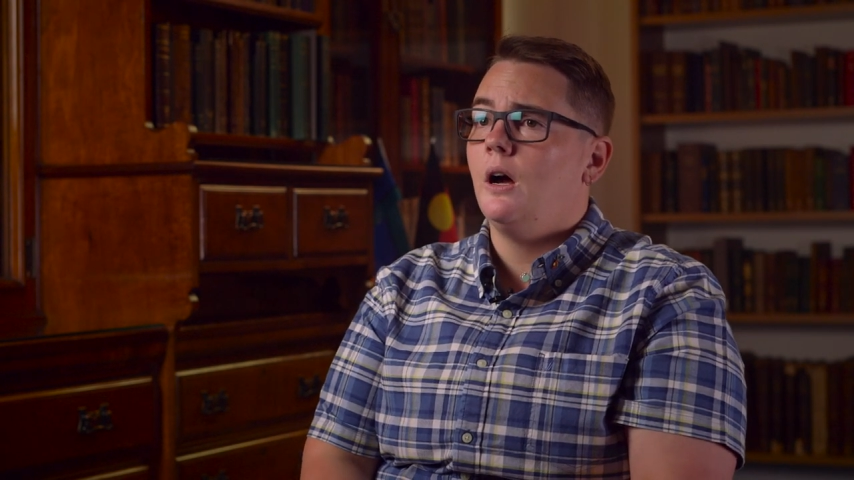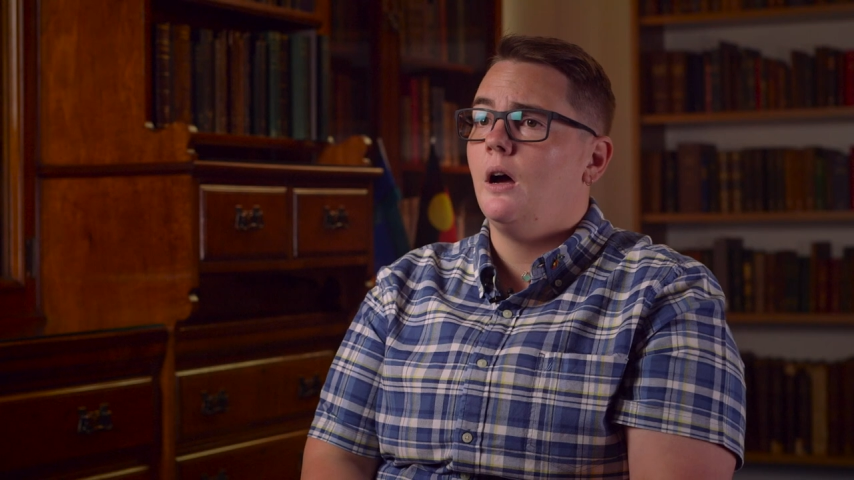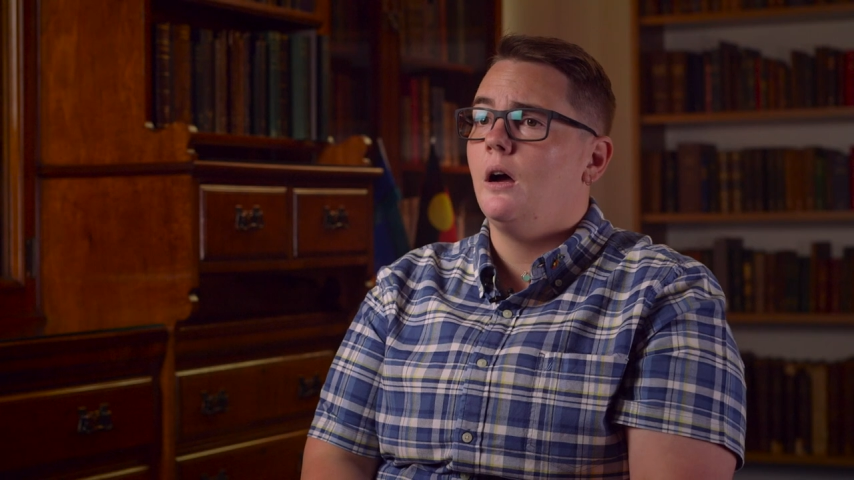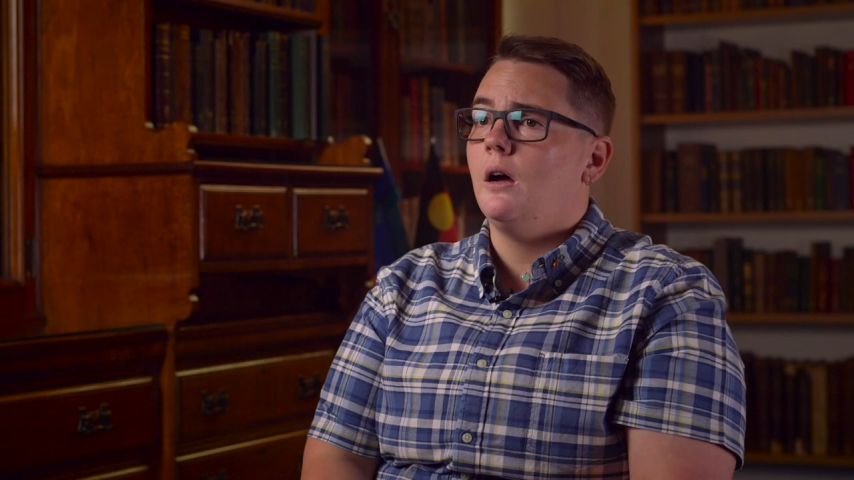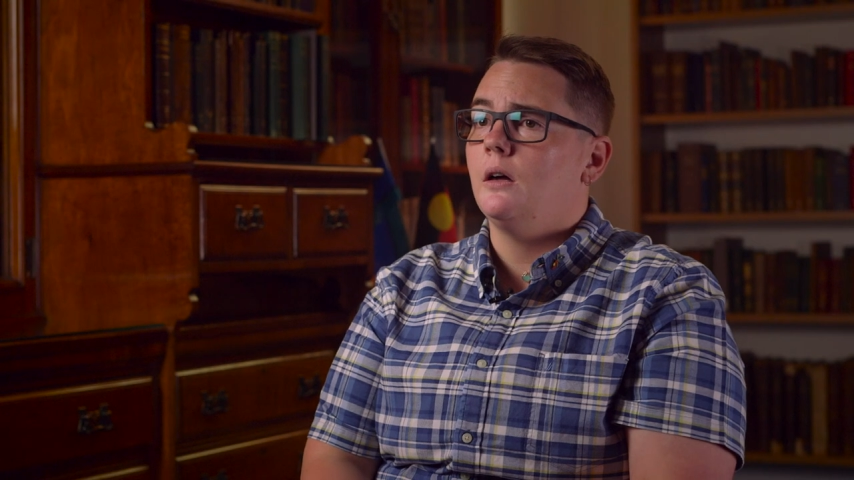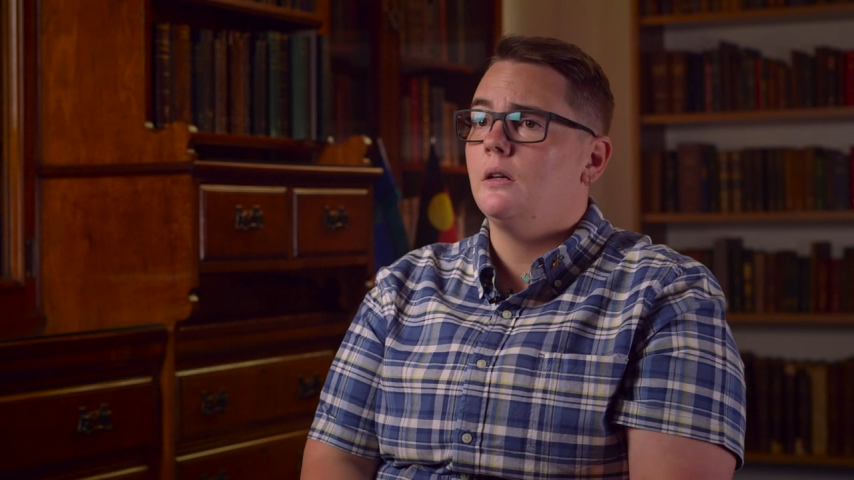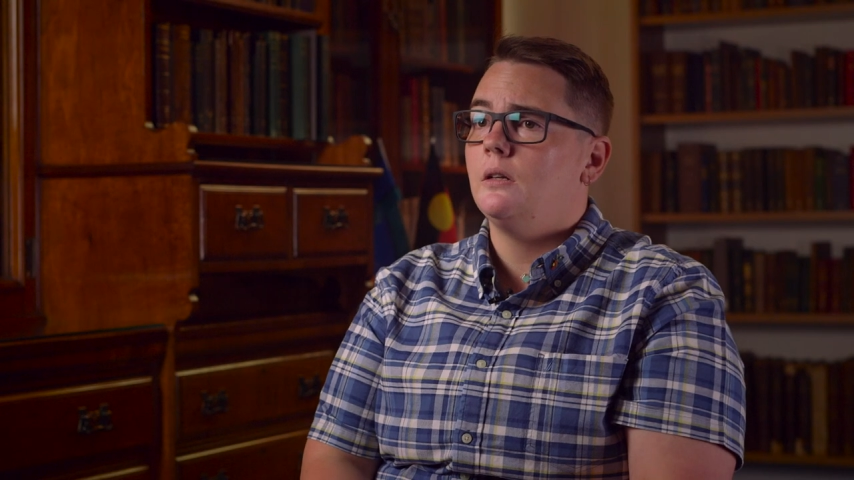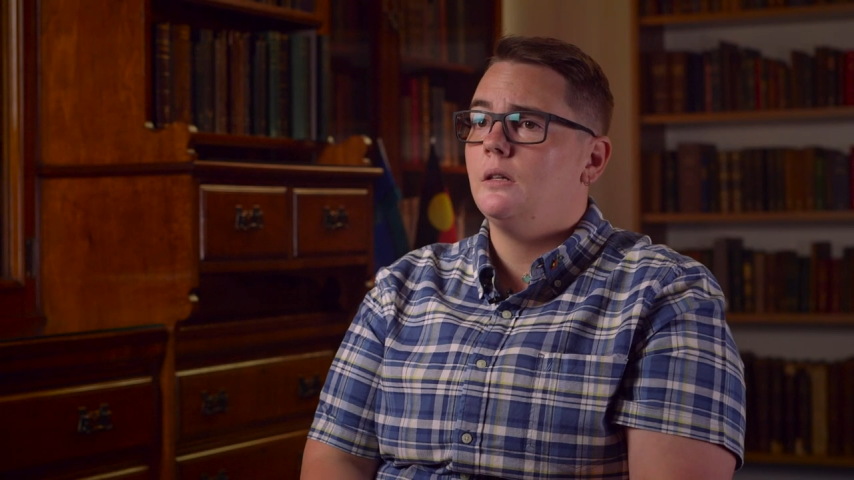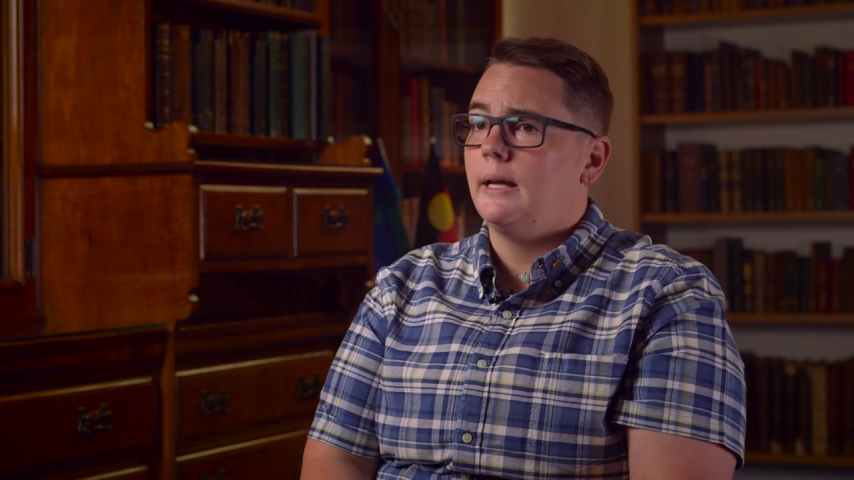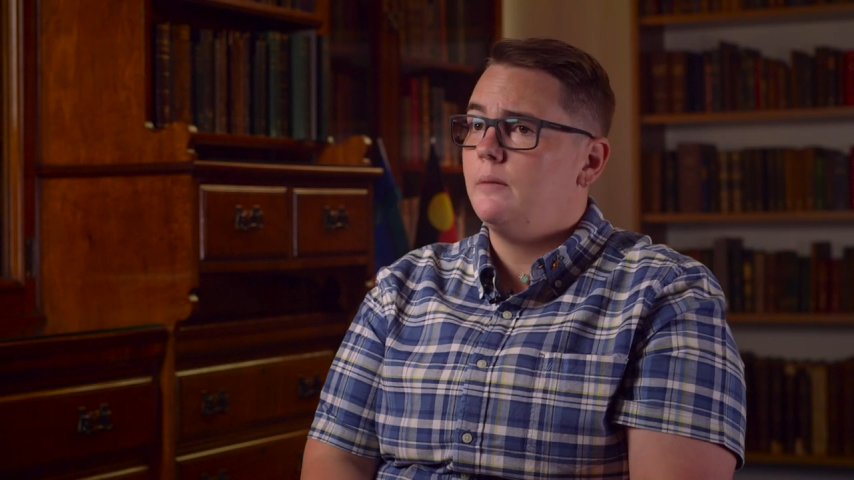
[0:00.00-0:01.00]
are
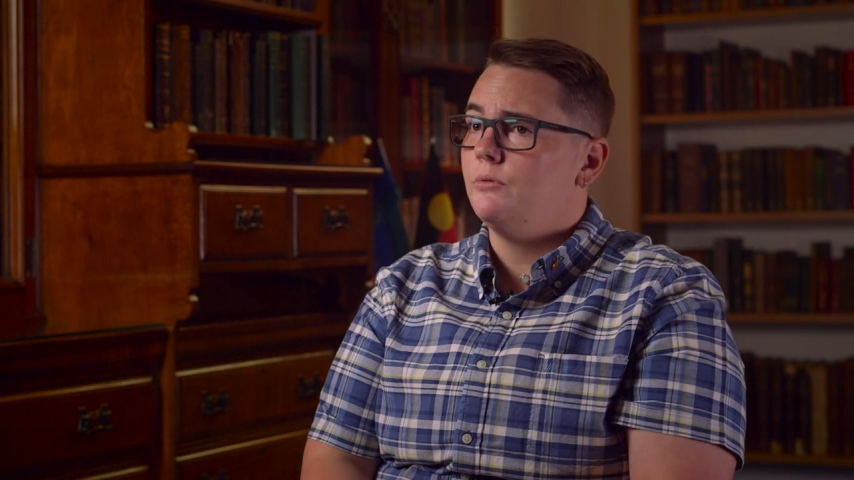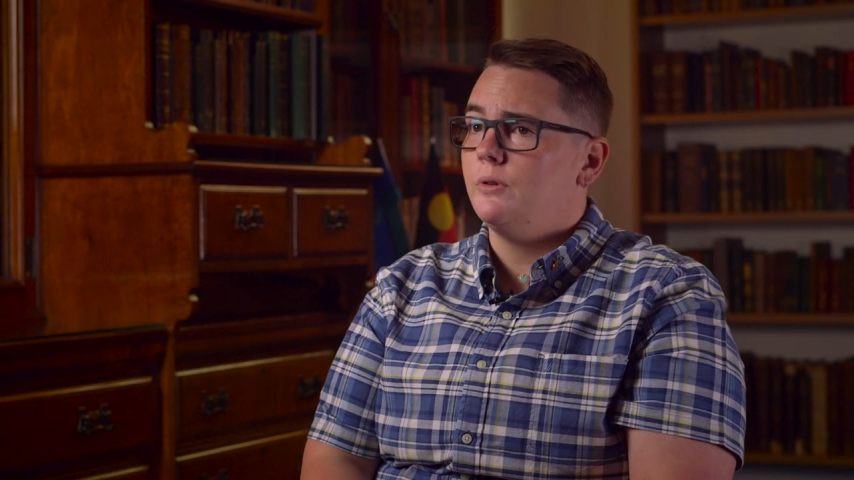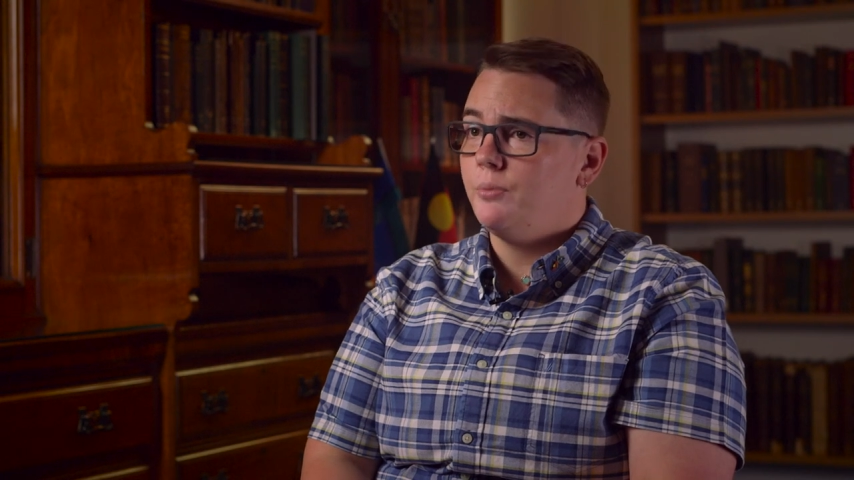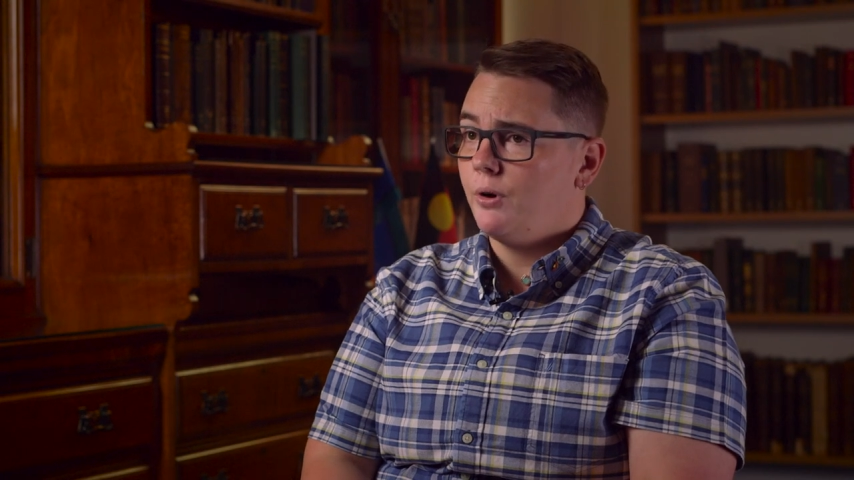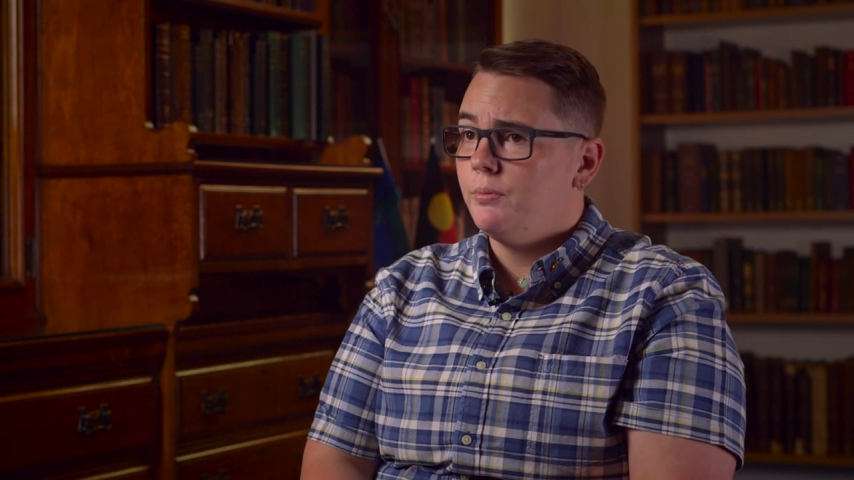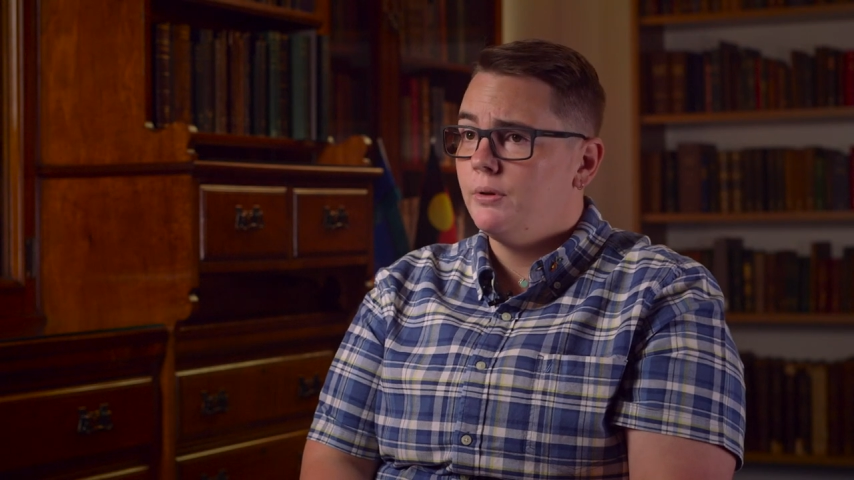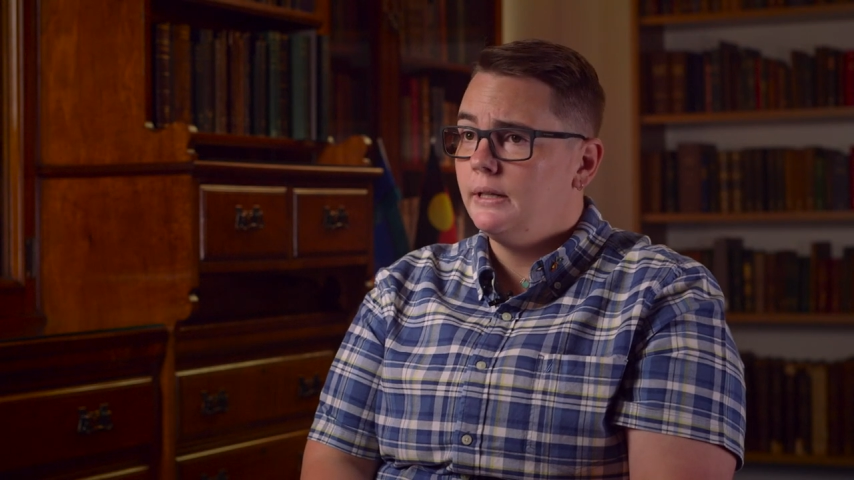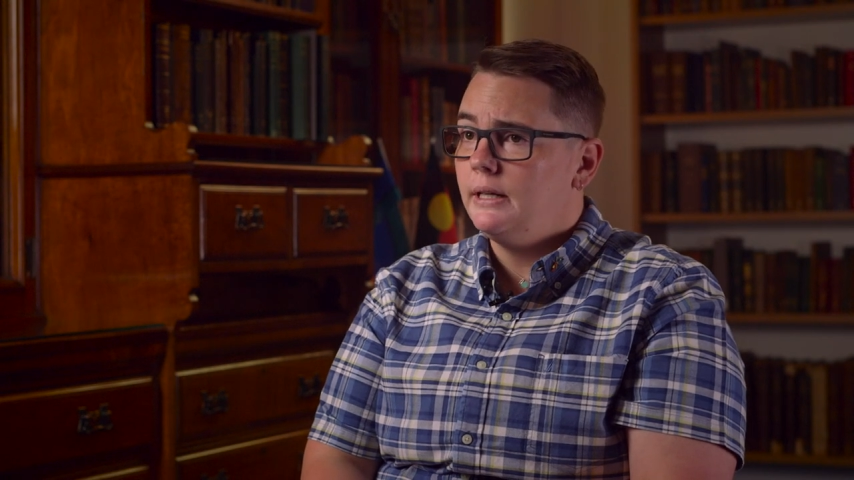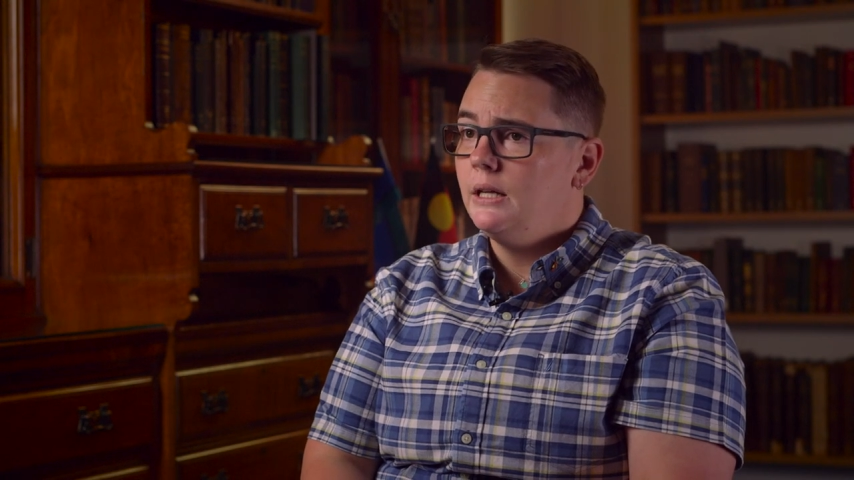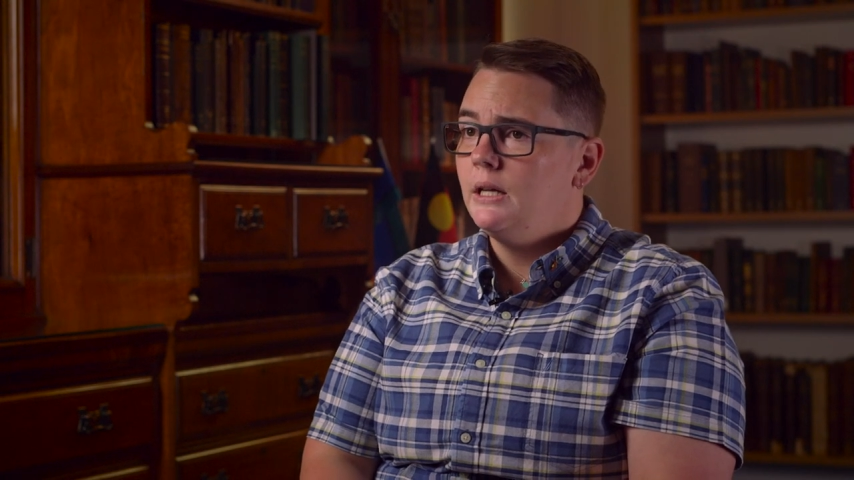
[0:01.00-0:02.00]
labelled
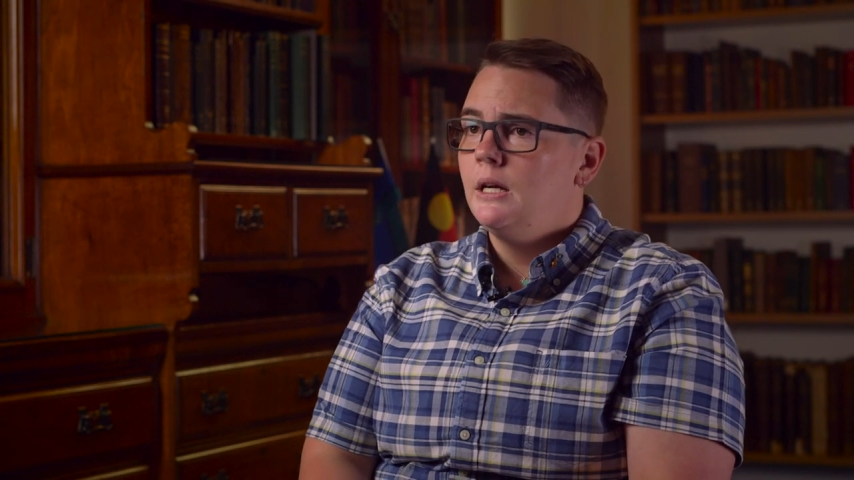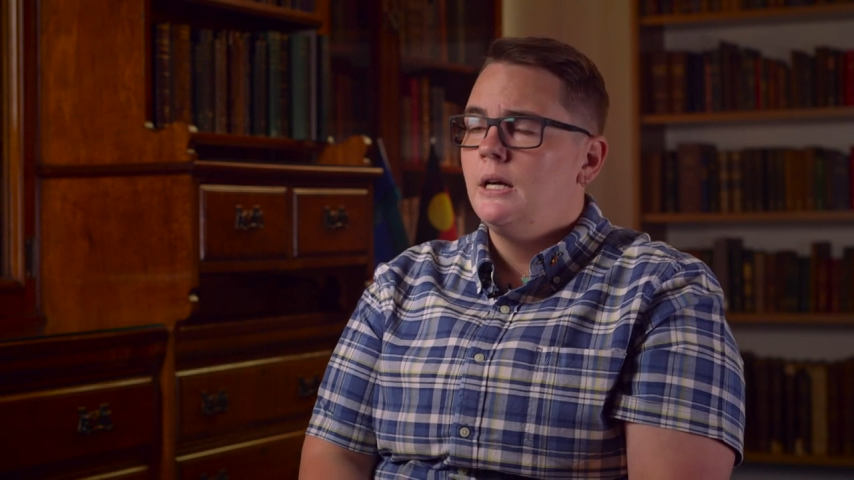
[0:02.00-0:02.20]
appropriately.